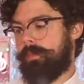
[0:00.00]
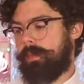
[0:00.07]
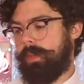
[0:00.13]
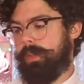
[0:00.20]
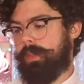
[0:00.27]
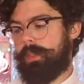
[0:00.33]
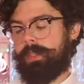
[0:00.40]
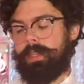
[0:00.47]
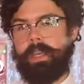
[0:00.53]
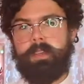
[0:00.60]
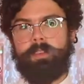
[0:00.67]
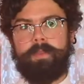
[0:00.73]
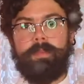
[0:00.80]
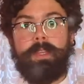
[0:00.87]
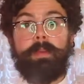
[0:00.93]
You just take
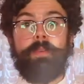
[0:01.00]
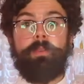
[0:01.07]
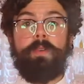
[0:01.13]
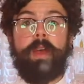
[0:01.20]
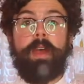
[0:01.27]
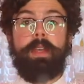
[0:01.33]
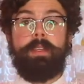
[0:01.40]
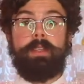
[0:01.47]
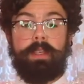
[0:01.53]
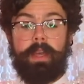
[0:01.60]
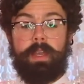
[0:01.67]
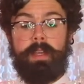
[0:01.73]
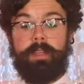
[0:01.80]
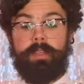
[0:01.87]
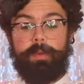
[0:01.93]
some lemon rind, cut
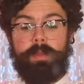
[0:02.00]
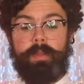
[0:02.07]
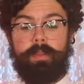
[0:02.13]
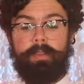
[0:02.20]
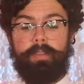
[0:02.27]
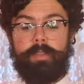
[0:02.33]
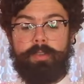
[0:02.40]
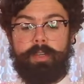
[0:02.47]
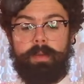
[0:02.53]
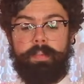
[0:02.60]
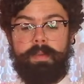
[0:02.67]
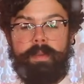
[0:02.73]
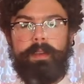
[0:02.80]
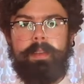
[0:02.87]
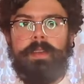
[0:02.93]
it into a thin strip,
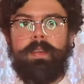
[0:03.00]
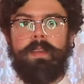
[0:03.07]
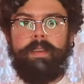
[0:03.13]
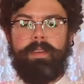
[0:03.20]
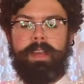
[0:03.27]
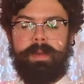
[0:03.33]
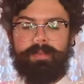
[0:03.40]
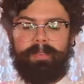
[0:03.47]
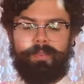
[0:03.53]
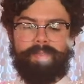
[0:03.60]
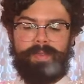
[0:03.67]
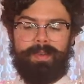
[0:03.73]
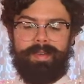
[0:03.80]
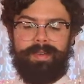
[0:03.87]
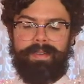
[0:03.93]
grab a
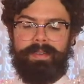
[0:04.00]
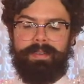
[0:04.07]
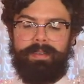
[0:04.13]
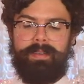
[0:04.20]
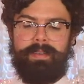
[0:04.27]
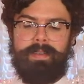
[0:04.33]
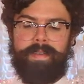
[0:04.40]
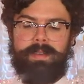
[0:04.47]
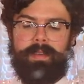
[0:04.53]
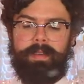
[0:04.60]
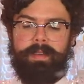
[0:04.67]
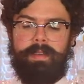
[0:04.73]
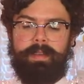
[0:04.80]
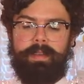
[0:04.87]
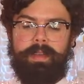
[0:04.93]
straw,
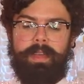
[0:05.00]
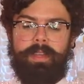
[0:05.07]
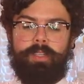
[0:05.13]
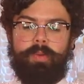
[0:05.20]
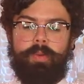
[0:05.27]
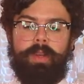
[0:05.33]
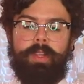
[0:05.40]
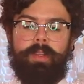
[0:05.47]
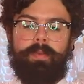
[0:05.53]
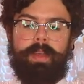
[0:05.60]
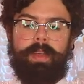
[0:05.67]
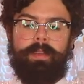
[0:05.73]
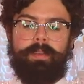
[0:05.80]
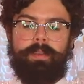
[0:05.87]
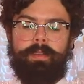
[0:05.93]
and twirl it
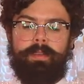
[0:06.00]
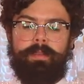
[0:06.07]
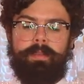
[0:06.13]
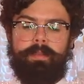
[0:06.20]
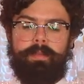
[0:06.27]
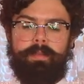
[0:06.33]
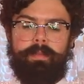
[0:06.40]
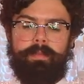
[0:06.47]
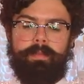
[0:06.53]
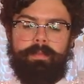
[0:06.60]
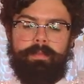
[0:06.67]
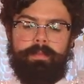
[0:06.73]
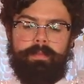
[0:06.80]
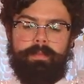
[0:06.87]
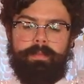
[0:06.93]
round.
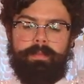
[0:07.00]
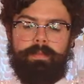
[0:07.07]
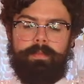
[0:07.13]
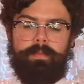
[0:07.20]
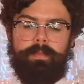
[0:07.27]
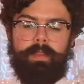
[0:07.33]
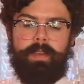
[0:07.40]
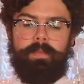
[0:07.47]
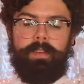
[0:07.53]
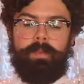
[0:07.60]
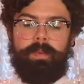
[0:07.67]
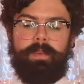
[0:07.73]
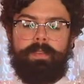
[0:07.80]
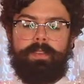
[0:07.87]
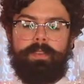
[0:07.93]
Give it a
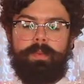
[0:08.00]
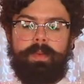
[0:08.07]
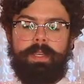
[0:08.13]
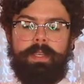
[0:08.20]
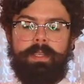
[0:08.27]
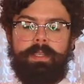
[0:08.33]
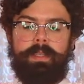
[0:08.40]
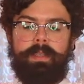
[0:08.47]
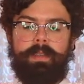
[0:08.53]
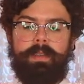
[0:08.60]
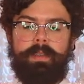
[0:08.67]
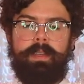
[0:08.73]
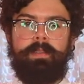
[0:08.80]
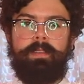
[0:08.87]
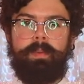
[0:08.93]
bit of a squeeze,
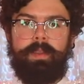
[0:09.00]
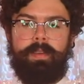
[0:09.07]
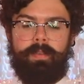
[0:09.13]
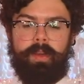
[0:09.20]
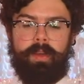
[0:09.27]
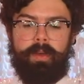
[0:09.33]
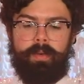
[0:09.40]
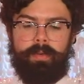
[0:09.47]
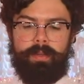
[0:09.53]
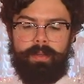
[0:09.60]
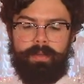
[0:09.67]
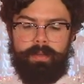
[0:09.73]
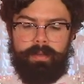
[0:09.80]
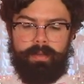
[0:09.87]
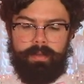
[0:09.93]
give it a bit of a hold,
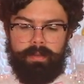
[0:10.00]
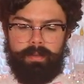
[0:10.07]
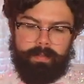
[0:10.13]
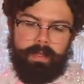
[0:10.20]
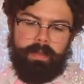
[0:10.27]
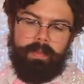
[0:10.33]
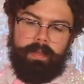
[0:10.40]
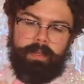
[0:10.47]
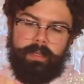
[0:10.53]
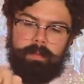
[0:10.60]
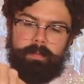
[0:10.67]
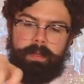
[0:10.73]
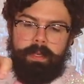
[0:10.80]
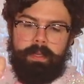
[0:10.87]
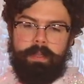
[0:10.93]
and then you just
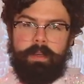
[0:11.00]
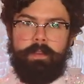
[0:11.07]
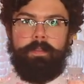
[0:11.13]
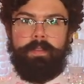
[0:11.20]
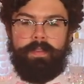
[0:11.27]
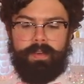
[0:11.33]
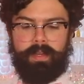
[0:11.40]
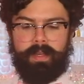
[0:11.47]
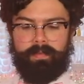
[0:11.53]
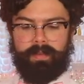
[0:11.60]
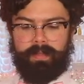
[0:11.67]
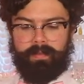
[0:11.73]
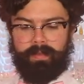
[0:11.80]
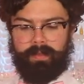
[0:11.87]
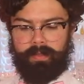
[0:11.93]
peel it off, and then you have a
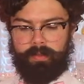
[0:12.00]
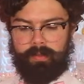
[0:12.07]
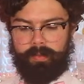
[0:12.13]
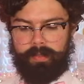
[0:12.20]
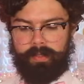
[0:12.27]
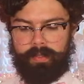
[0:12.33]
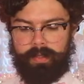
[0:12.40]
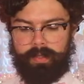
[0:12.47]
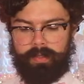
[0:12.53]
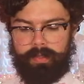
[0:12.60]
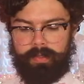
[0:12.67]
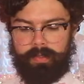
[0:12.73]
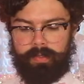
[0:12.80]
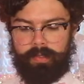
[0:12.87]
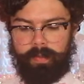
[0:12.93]
lovely little twist that you can
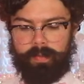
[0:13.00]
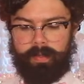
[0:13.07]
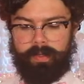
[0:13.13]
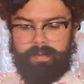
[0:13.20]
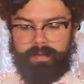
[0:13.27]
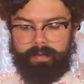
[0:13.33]
just drop in.